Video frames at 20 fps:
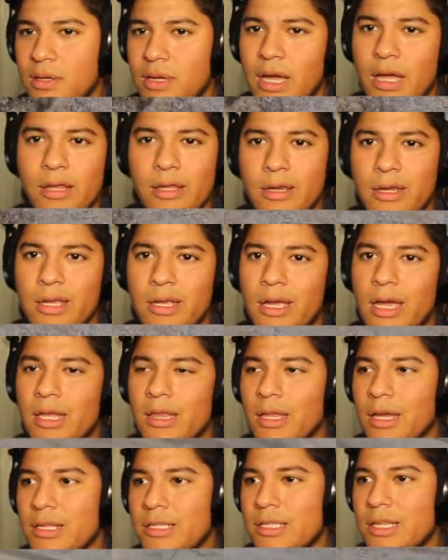LED
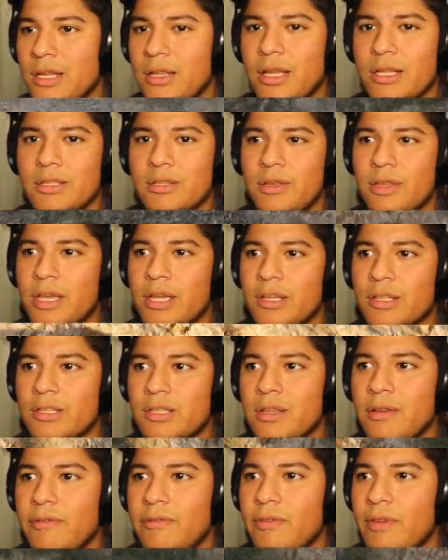headlights, taillights, all that good
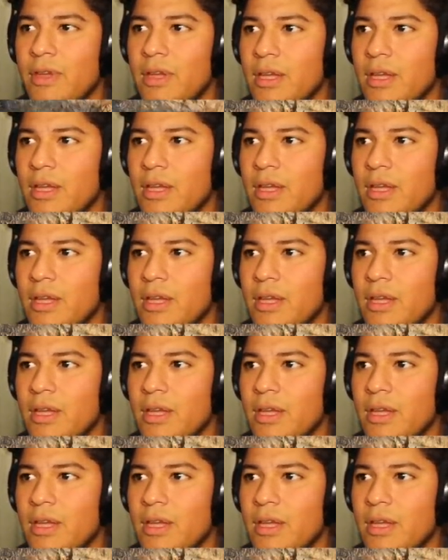stuff.